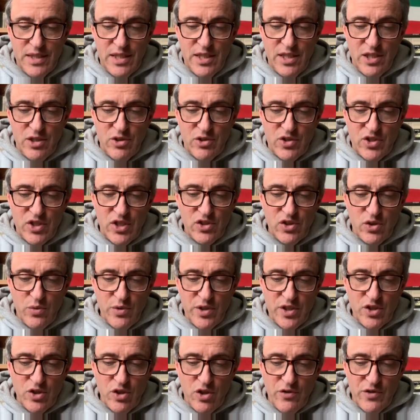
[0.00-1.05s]
He looks out the
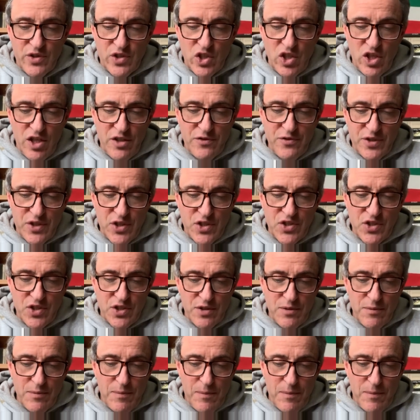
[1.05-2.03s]
window of his office,